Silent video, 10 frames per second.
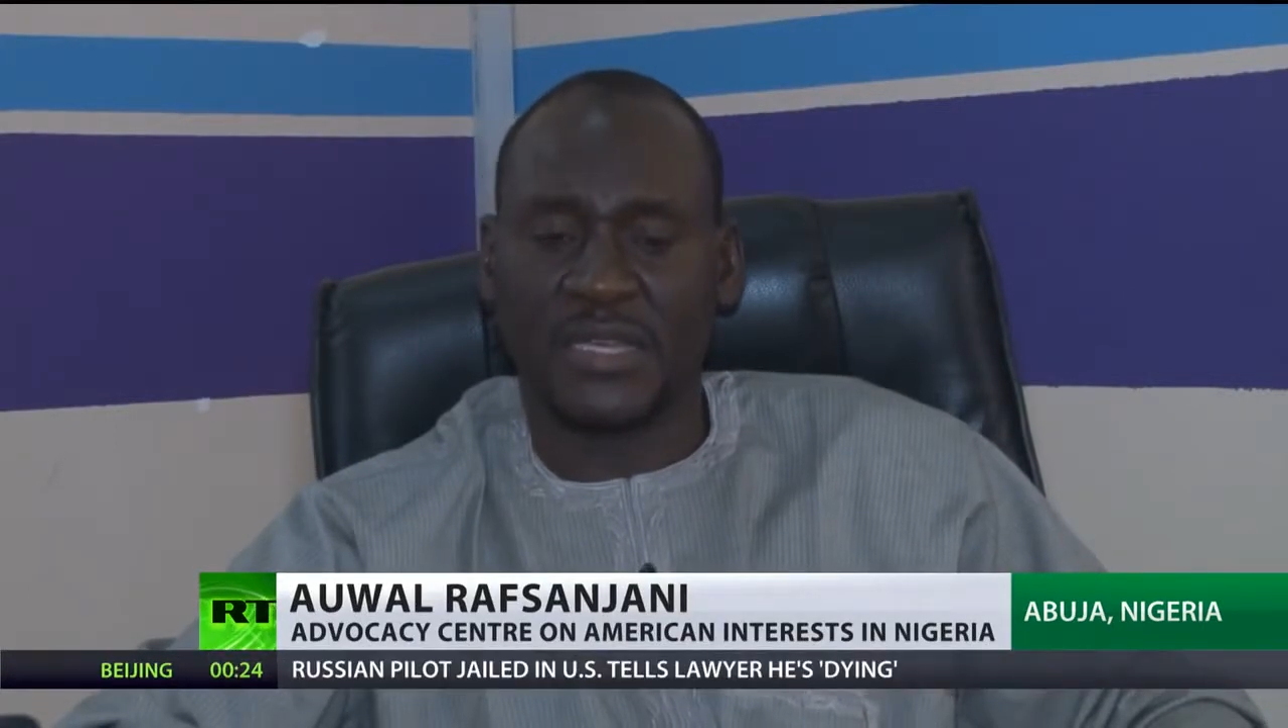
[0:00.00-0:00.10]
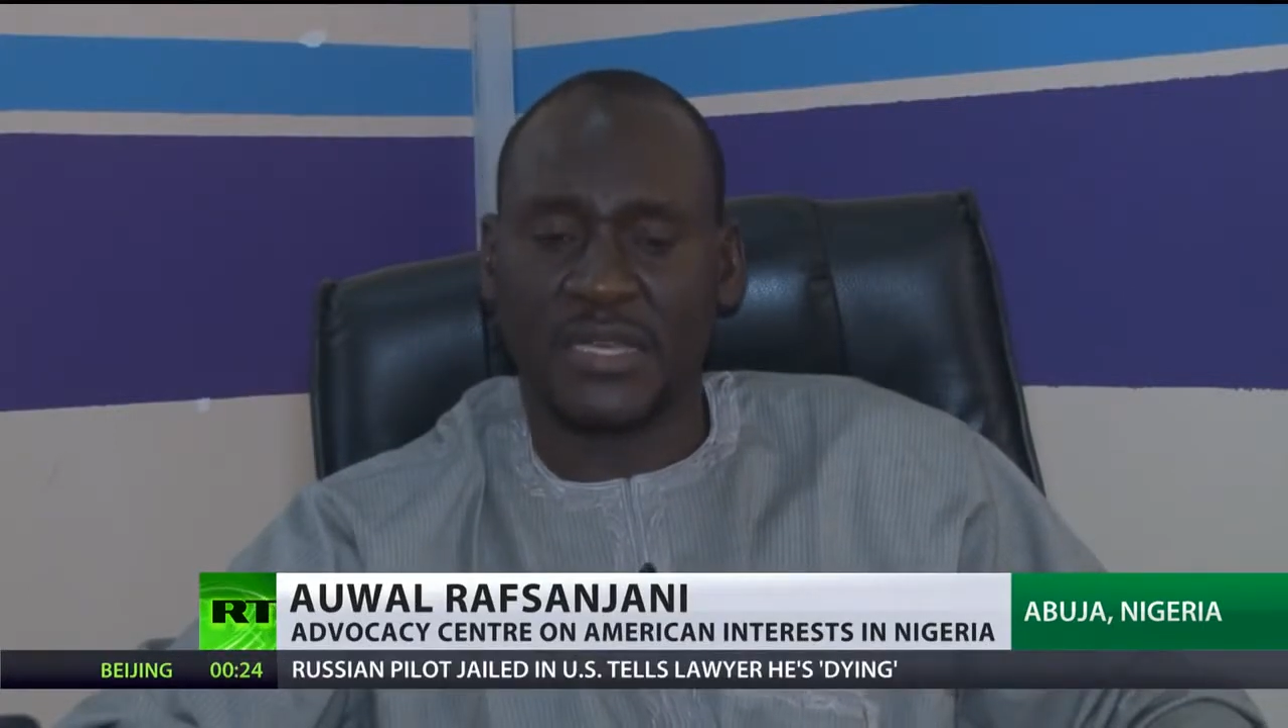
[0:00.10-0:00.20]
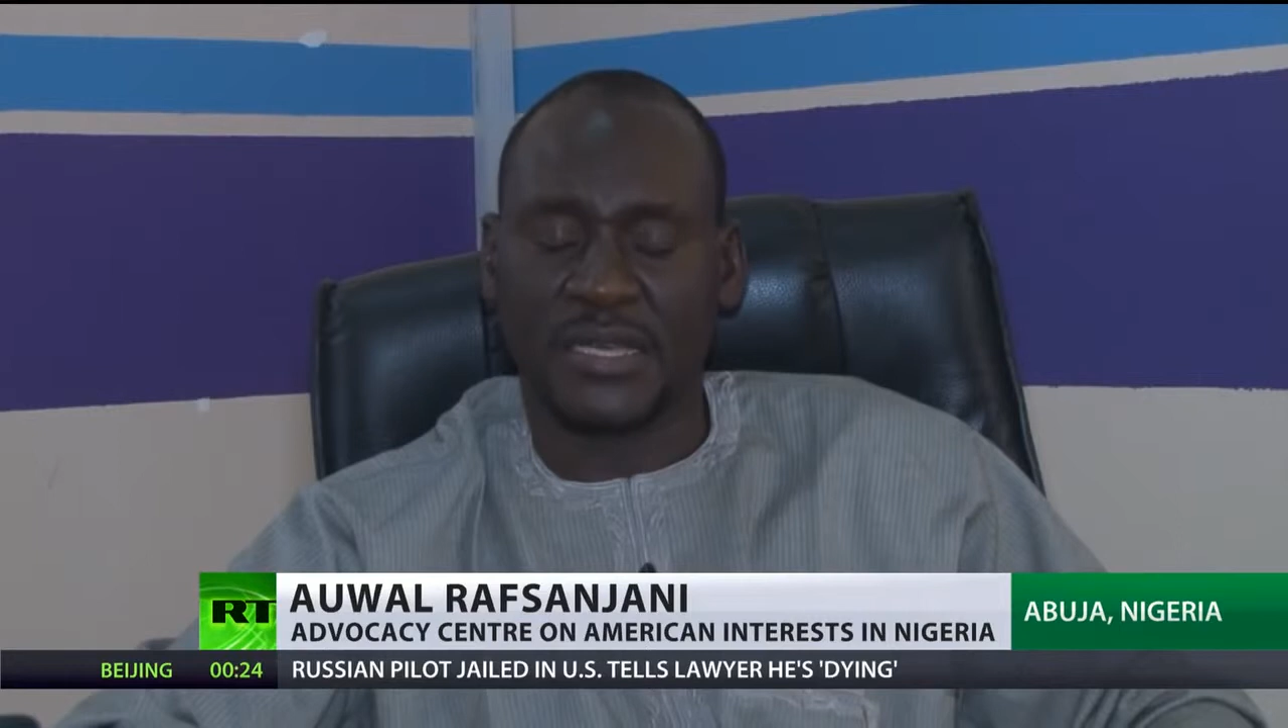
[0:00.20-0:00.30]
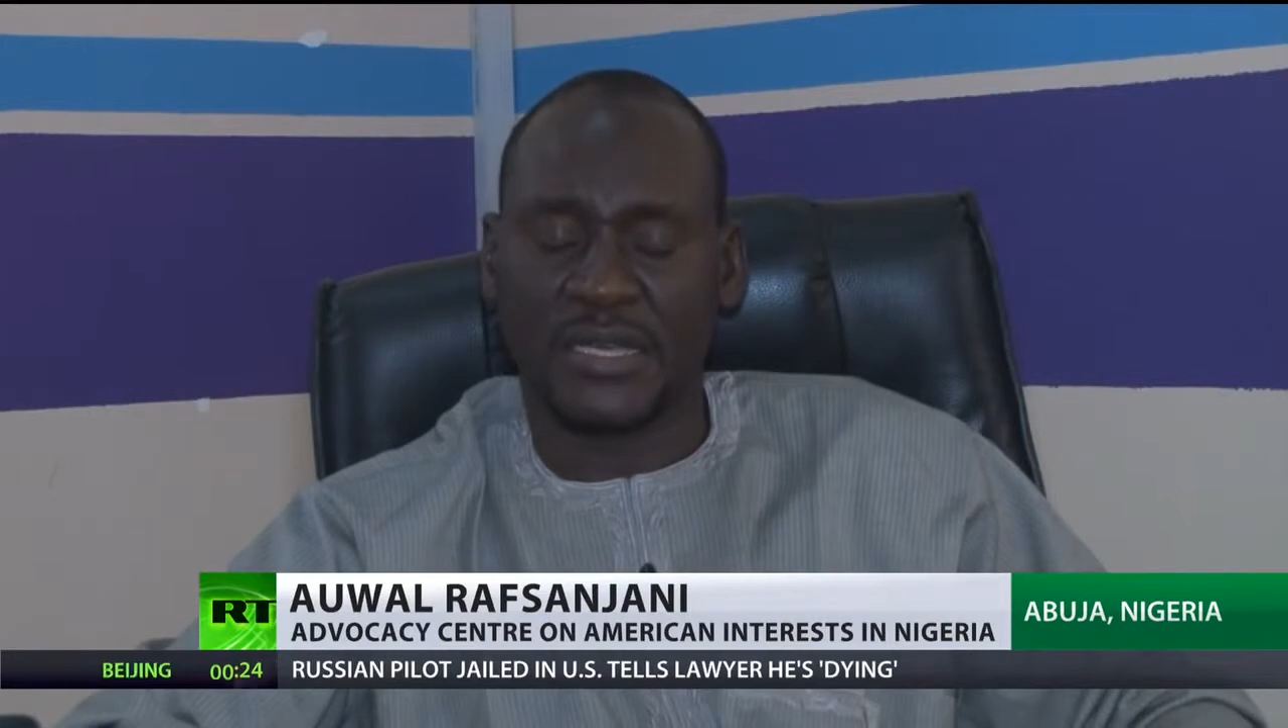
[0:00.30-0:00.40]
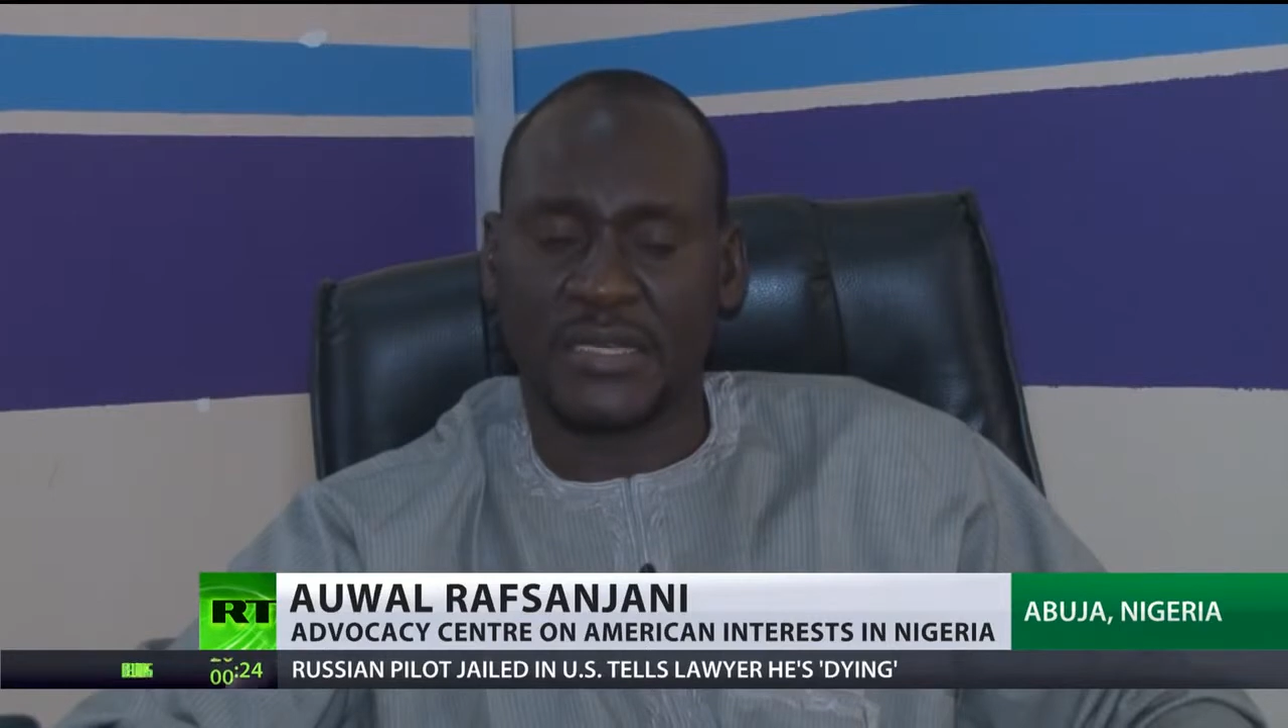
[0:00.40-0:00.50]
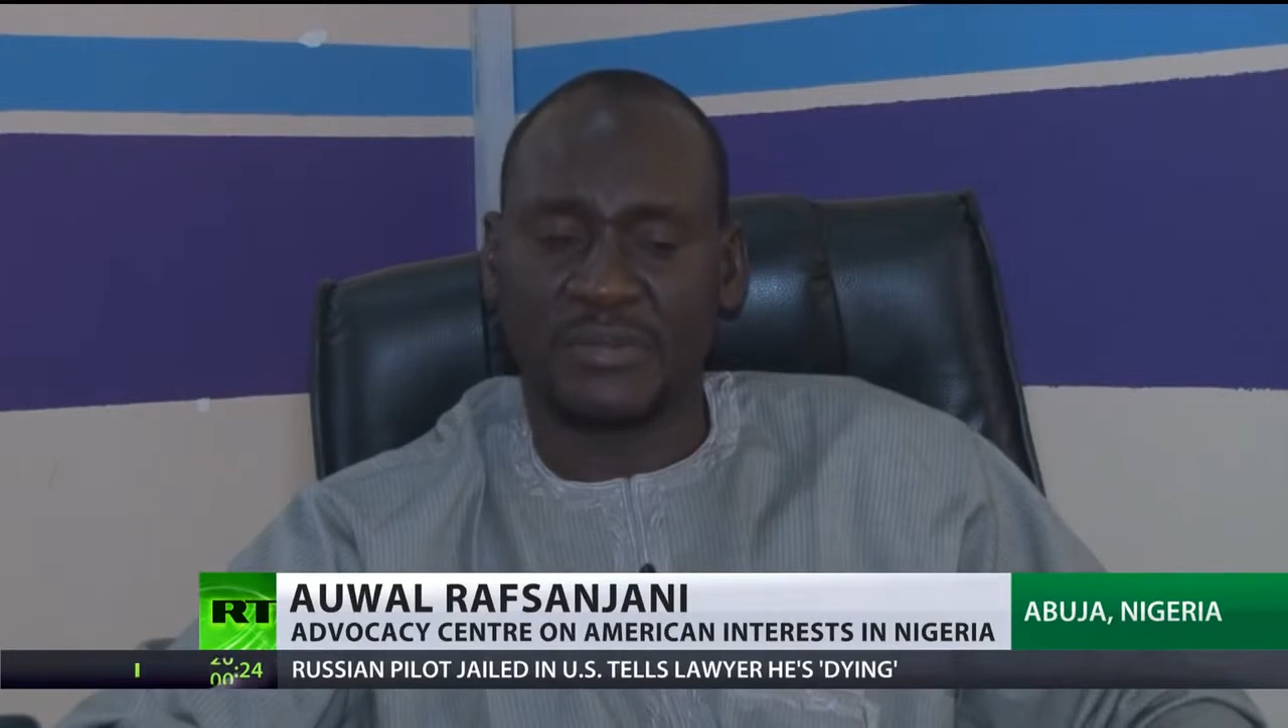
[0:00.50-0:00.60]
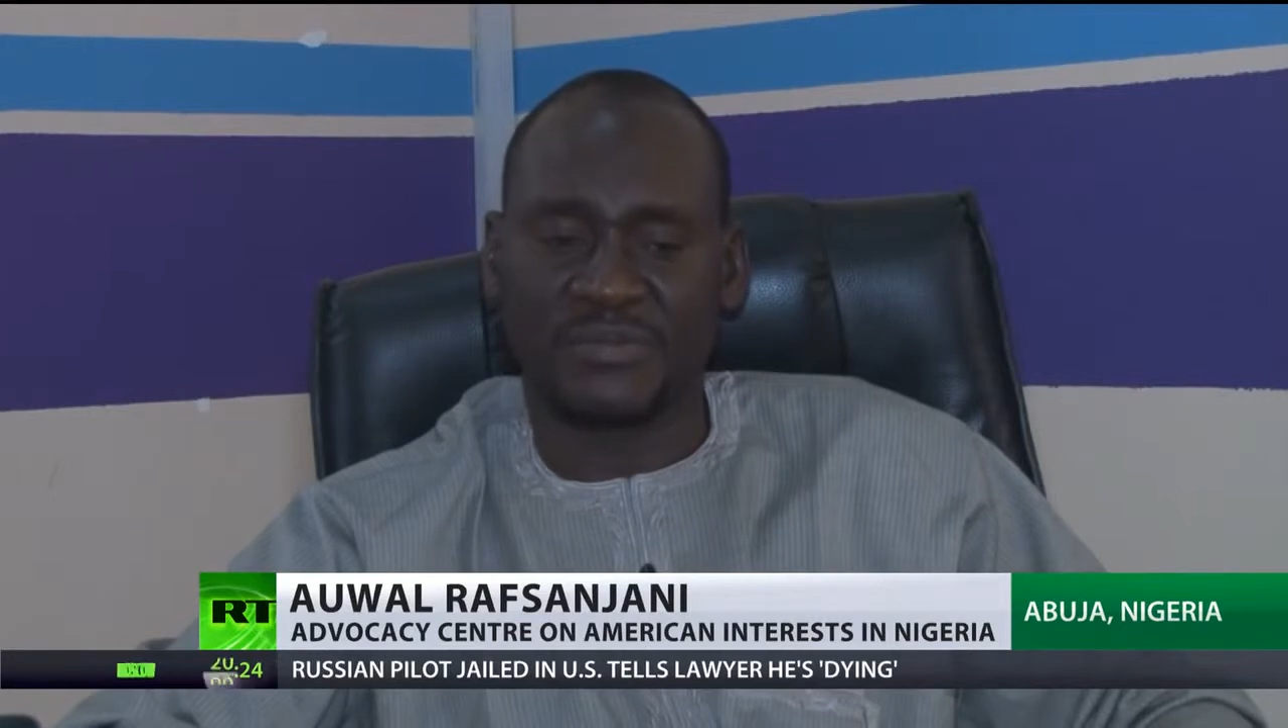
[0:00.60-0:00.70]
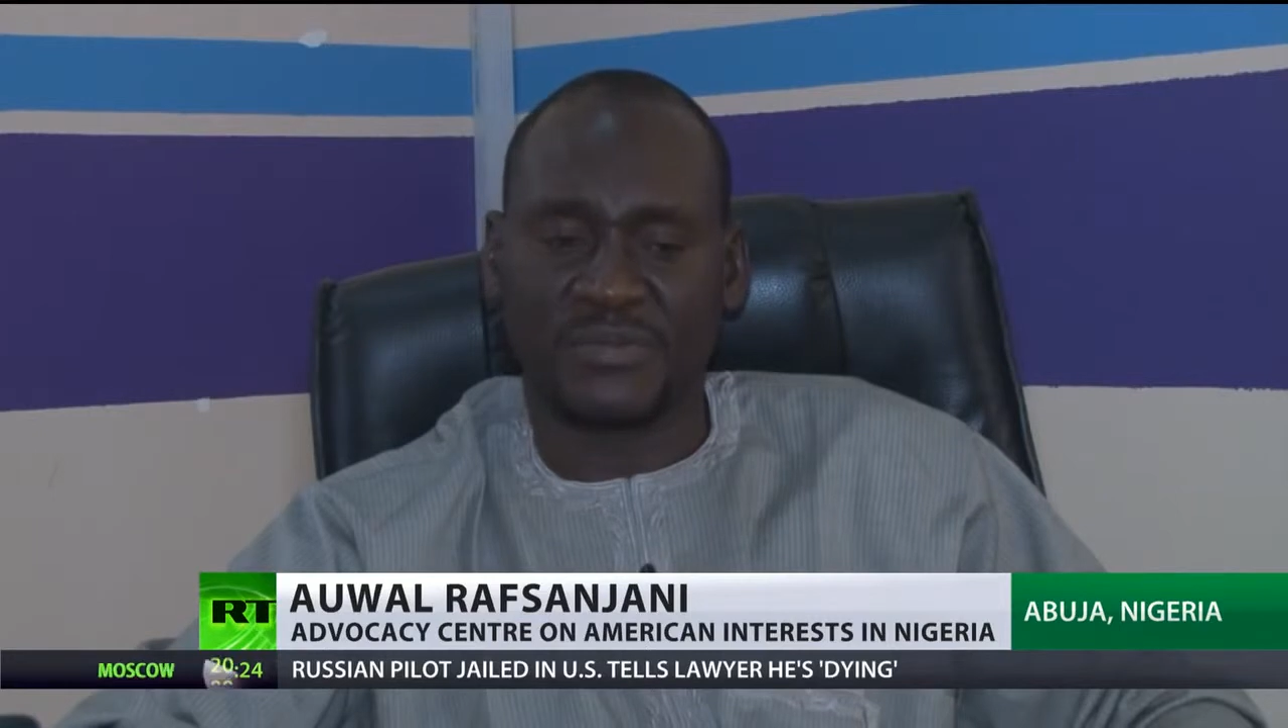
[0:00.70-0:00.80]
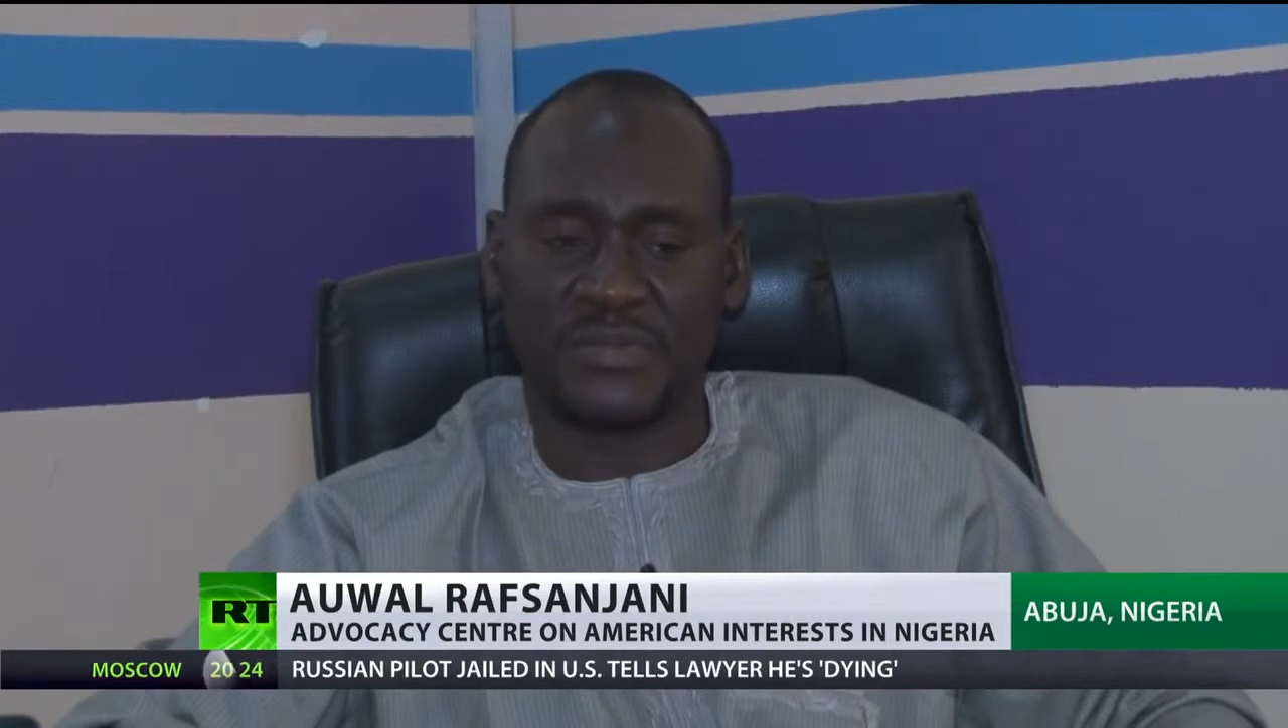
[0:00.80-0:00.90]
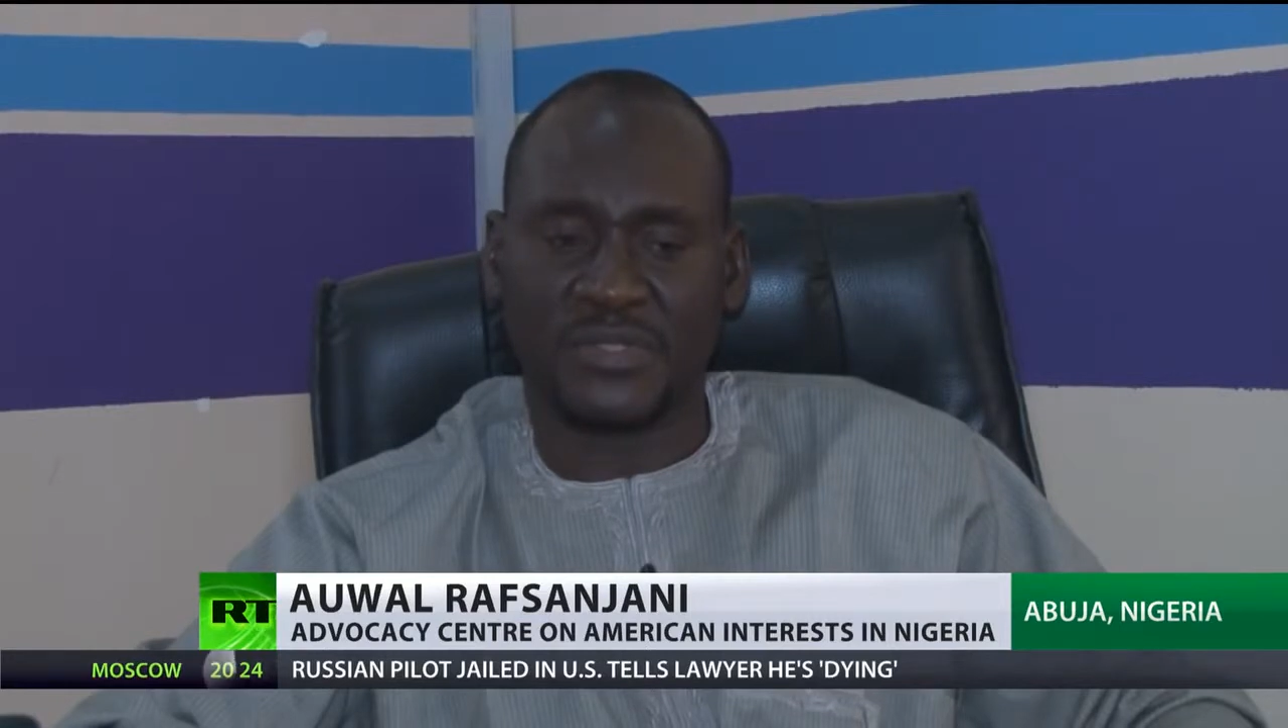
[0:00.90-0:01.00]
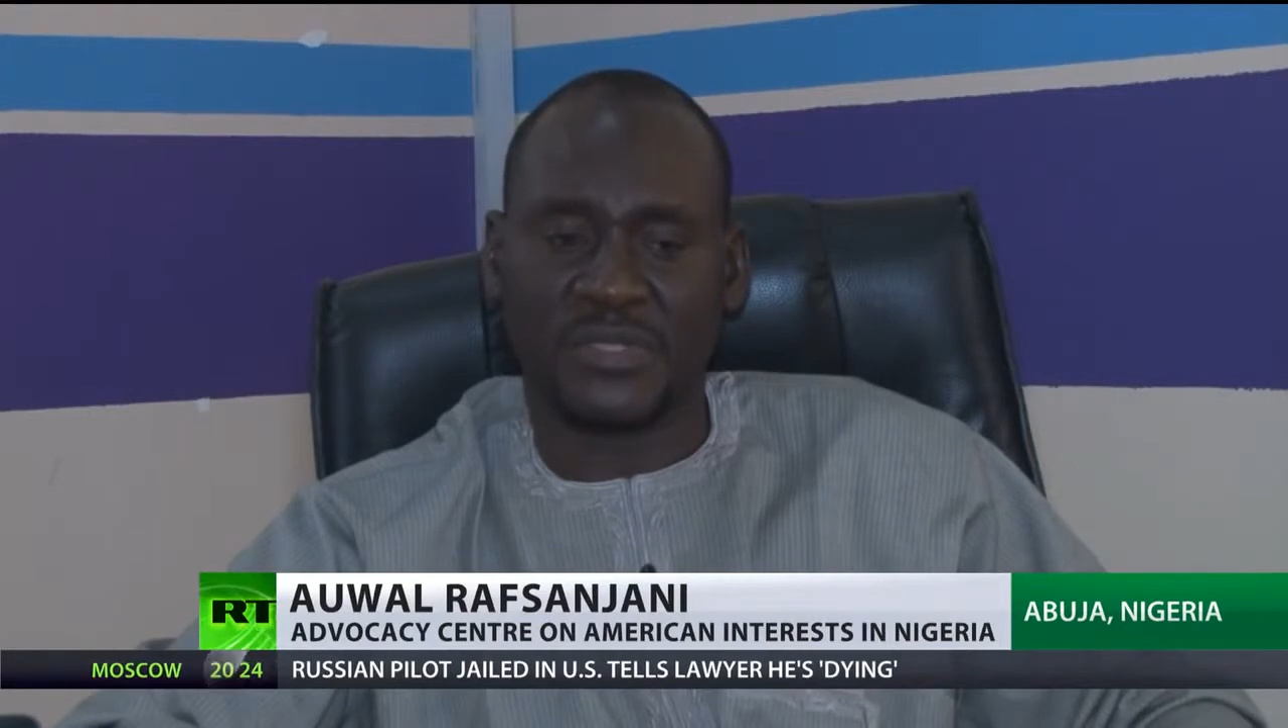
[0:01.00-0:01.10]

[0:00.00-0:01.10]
um,